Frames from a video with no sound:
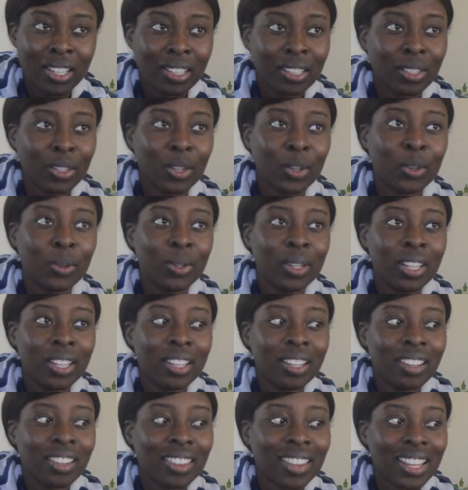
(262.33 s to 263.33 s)
you know,
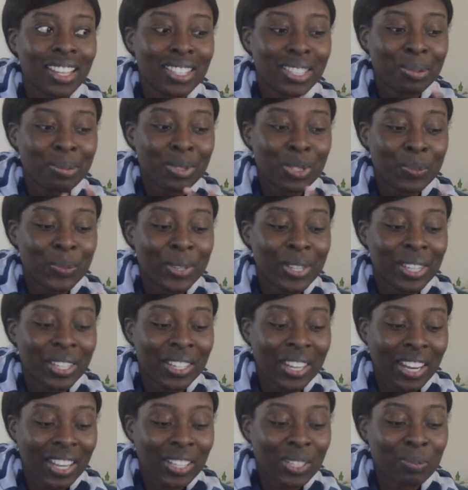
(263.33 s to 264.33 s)
that seems to be the
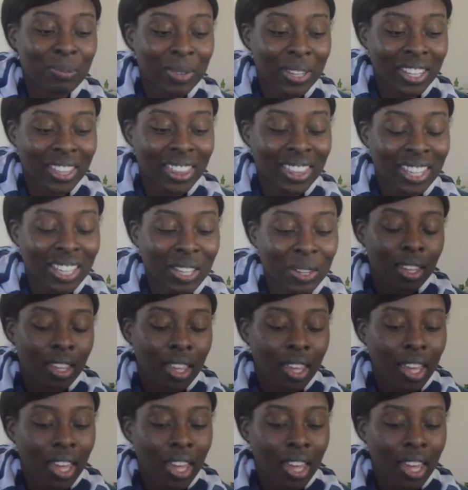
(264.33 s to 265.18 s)
next big thing.